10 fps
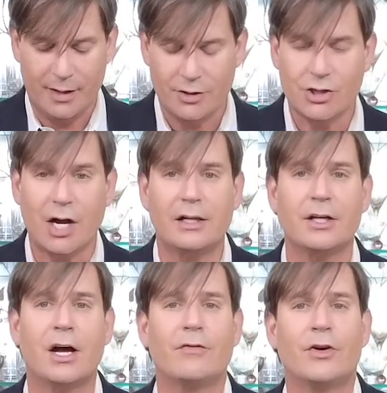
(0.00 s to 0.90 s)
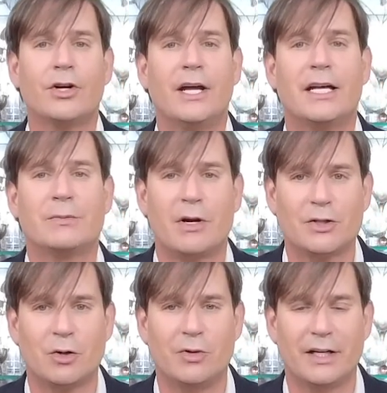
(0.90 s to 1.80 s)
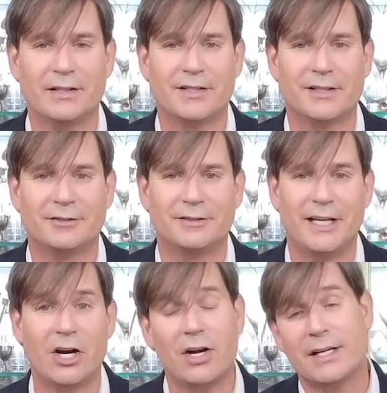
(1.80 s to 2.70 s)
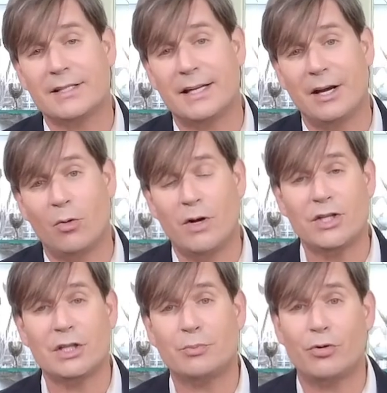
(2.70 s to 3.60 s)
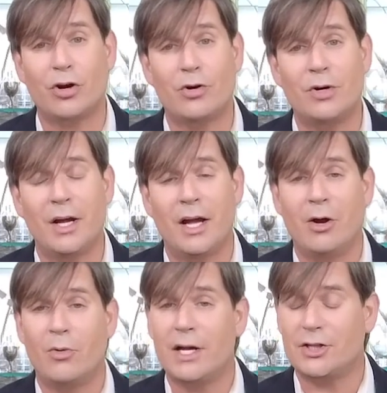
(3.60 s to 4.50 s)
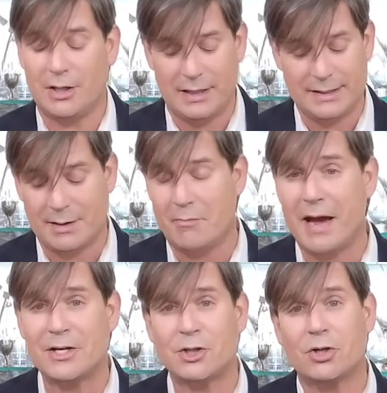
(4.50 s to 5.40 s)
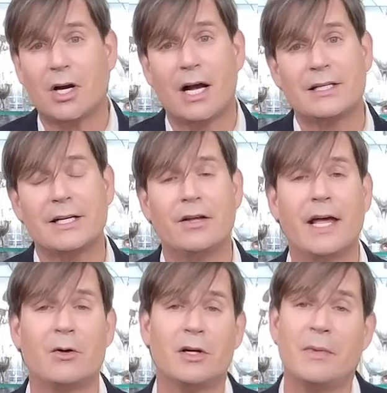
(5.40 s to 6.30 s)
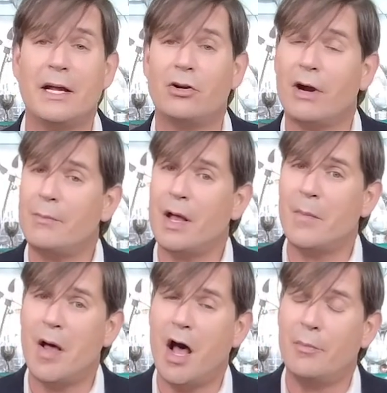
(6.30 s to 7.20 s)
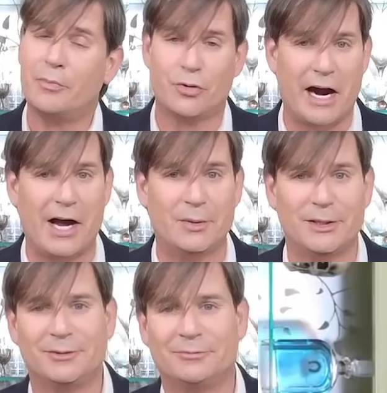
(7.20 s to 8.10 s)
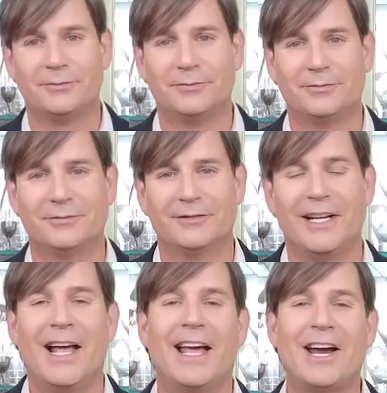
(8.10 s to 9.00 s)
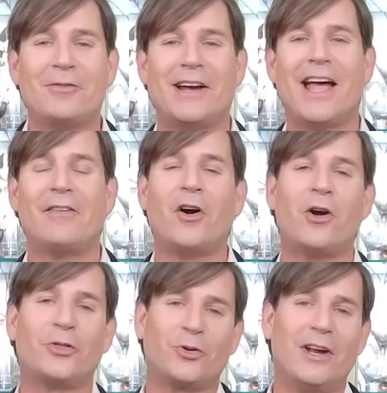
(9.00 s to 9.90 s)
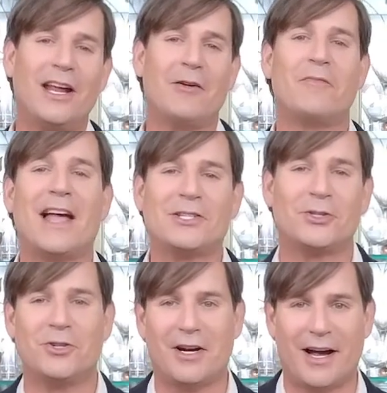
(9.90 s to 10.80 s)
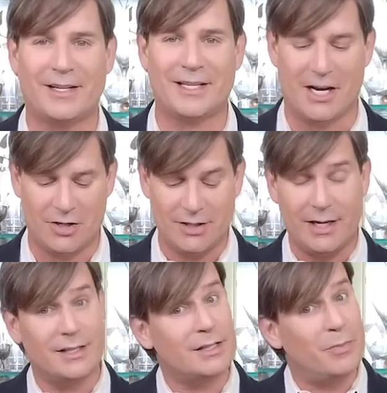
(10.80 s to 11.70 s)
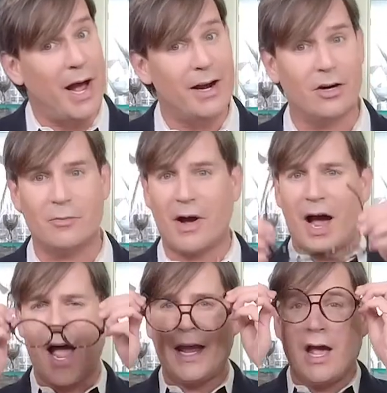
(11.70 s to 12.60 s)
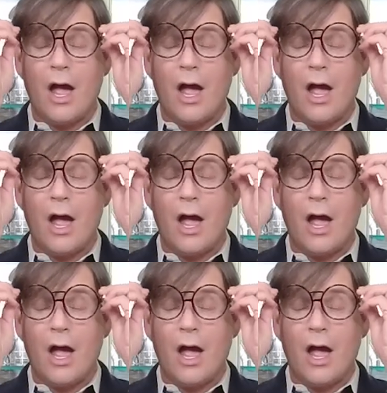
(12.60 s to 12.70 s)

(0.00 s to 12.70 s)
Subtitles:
chocolate-covered espresso beans. Here is the Witch's Brew, which is a magical cocktail that would make Grandmama proud. Here we have our 3 magical cocktails inspired by